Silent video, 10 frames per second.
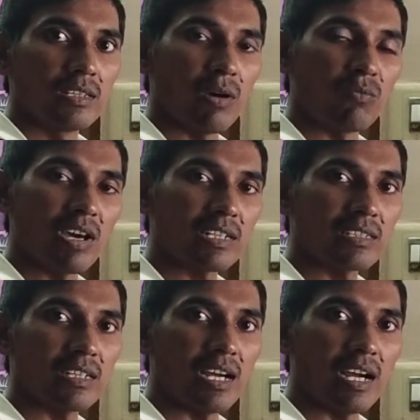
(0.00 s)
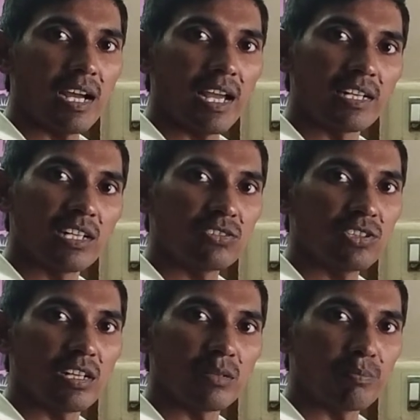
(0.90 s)
The work,
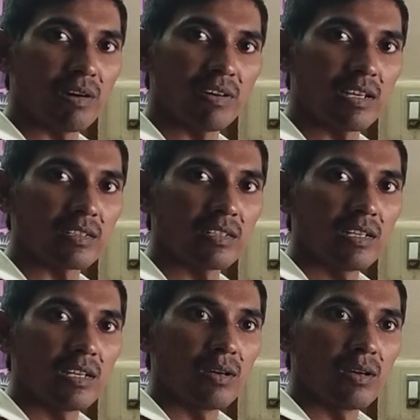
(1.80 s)
energy and power